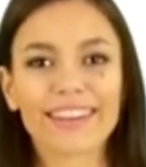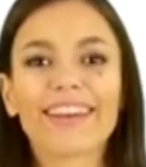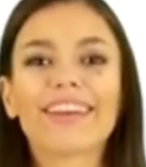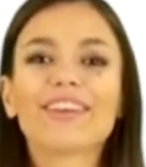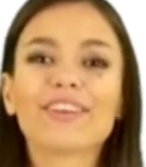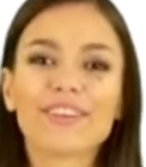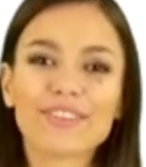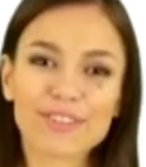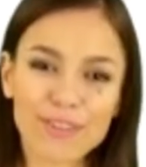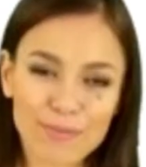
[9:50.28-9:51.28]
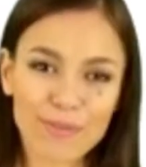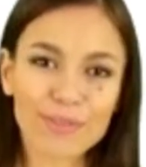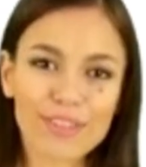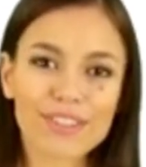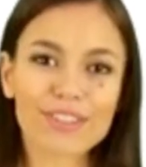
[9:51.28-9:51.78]
Used only under
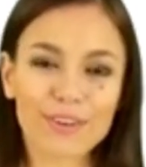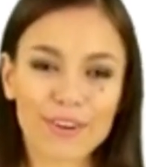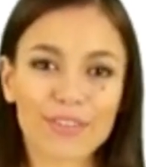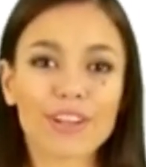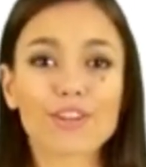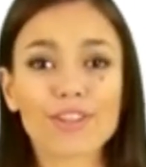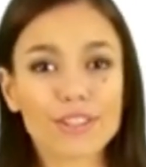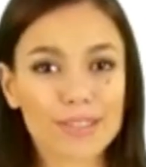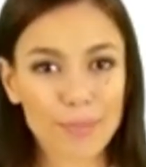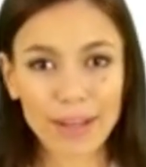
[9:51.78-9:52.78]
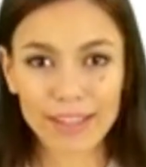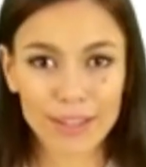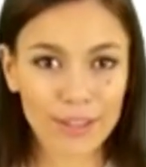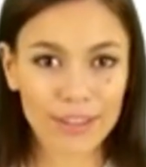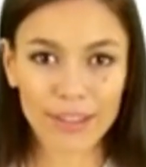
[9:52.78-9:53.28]
medical supervision.
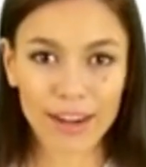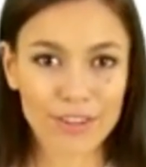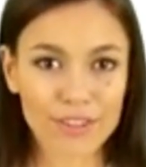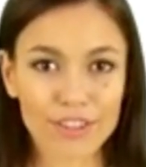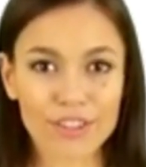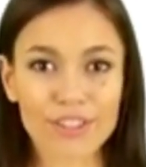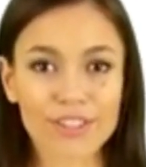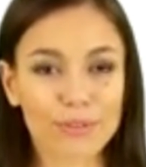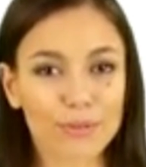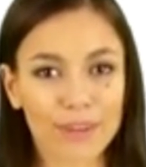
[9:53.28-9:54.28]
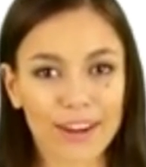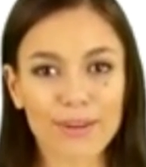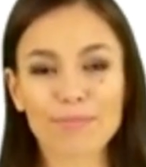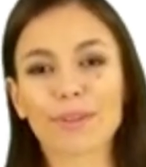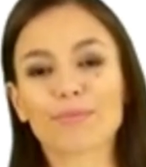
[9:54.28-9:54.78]
Special
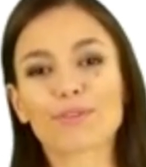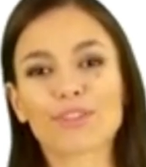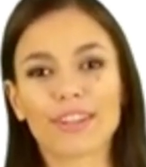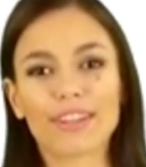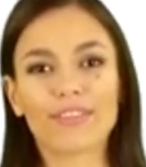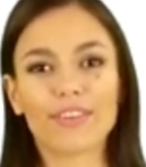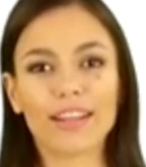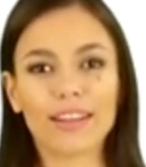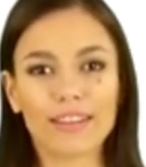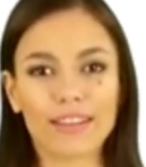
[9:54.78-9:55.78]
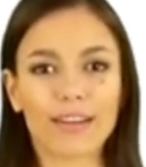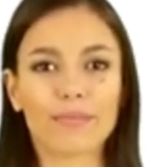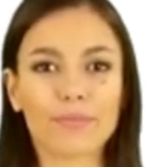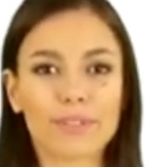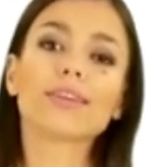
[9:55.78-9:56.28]
precautions and warnings.
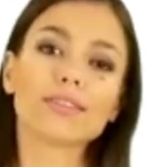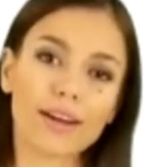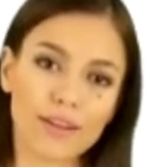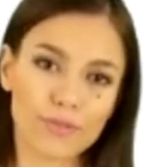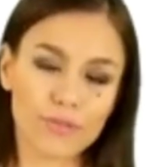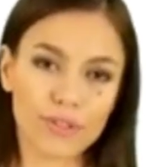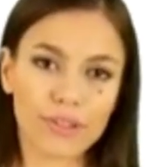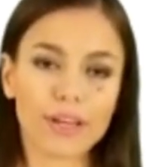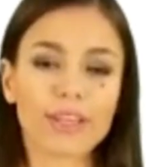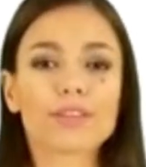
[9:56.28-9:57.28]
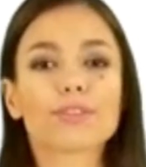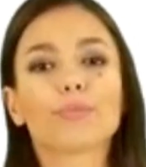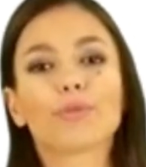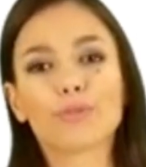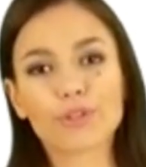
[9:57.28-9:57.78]
Pregnancy and
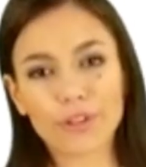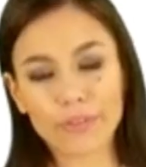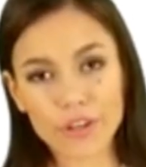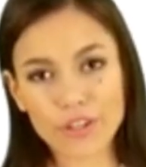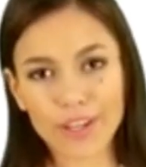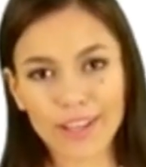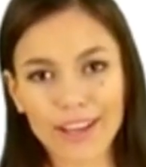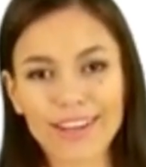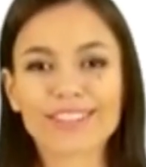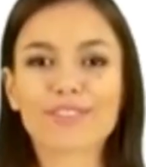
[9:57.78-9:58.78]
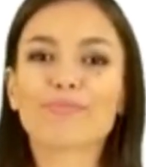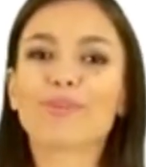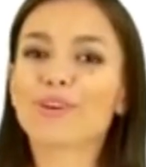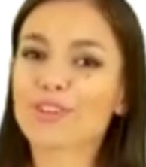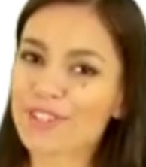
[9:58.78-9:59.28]
breastfeeding. Not enough is known
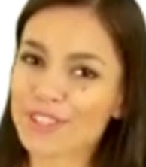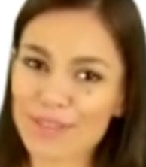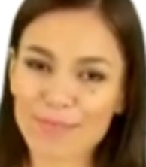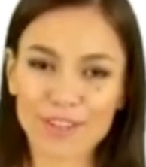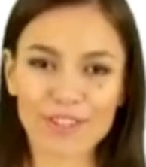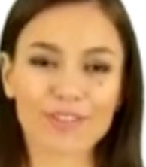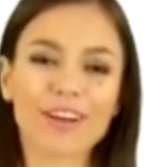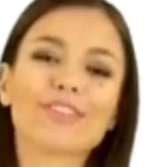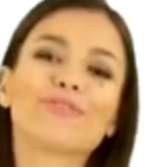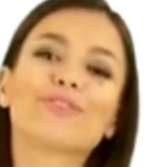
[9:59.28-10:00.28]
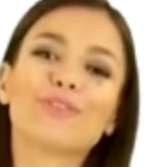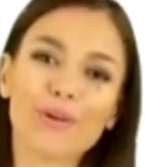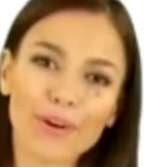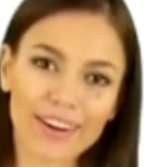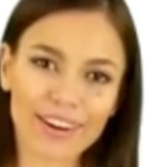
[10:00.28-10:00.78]
about the use of
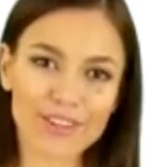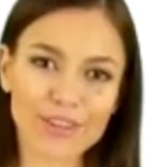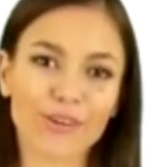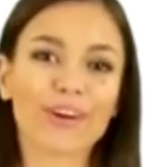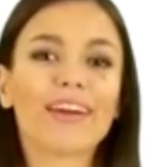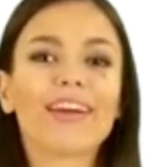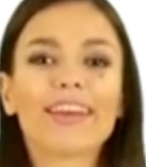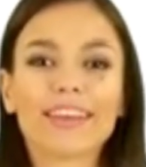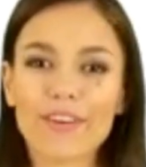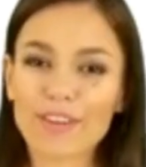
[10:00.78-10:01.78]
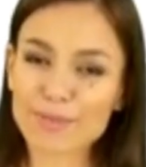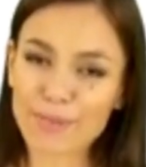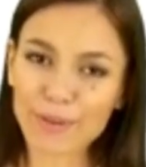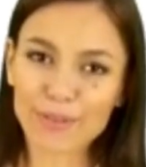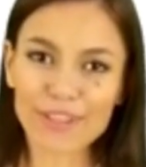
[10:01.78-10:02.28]
acetyl-L-carnitine during pregnancy and
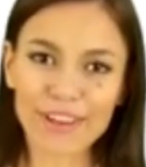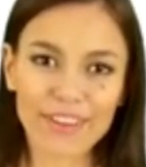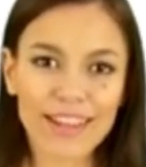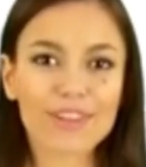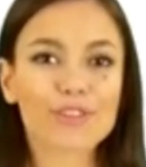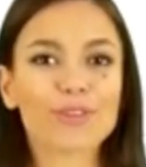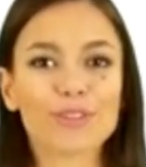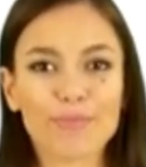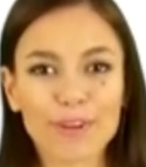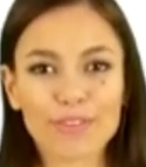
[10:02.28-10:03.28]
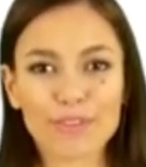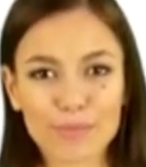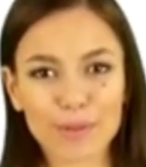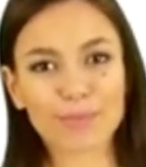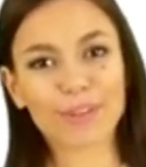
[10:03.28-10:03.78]
breastfeeding.
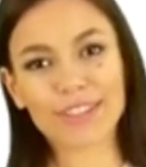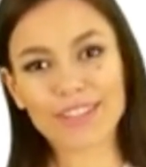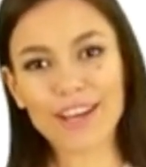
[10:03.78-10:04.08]
Stay on the